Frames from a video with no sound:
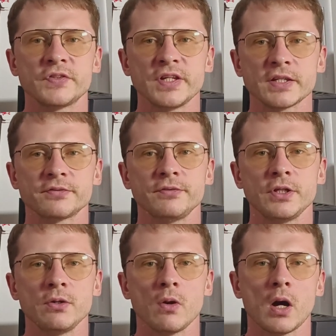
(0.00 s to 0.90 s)
In the next
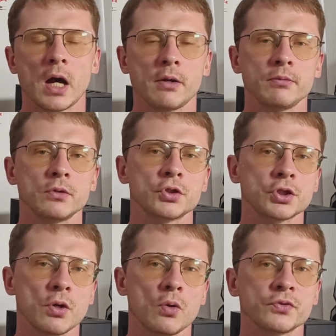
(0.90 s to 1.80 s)
video, I will
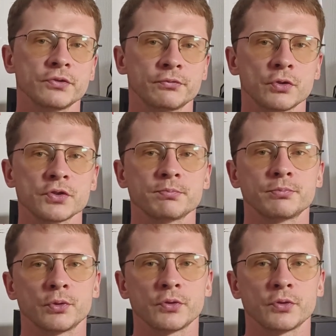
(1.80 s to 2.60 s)
show the first